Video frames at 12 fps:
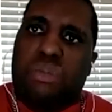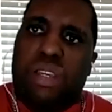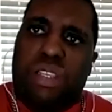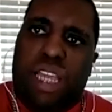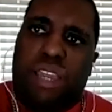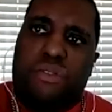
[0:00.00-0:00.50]

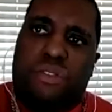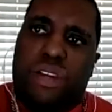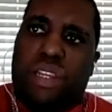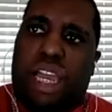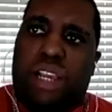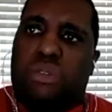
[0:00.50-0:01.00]
we they
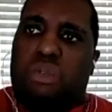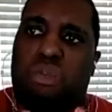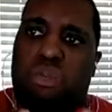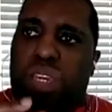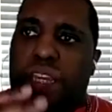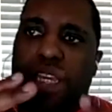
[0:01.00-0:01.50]
feel like
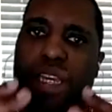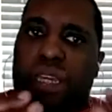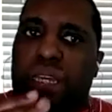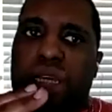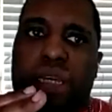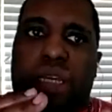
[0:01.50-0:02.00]

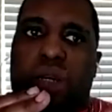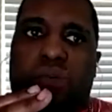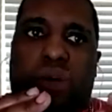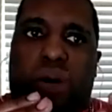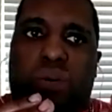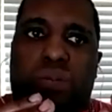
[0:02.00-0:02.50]
we
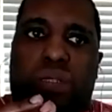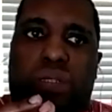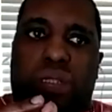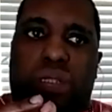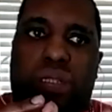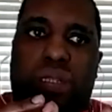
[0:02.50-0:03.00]

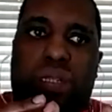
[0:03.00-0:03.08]
won't,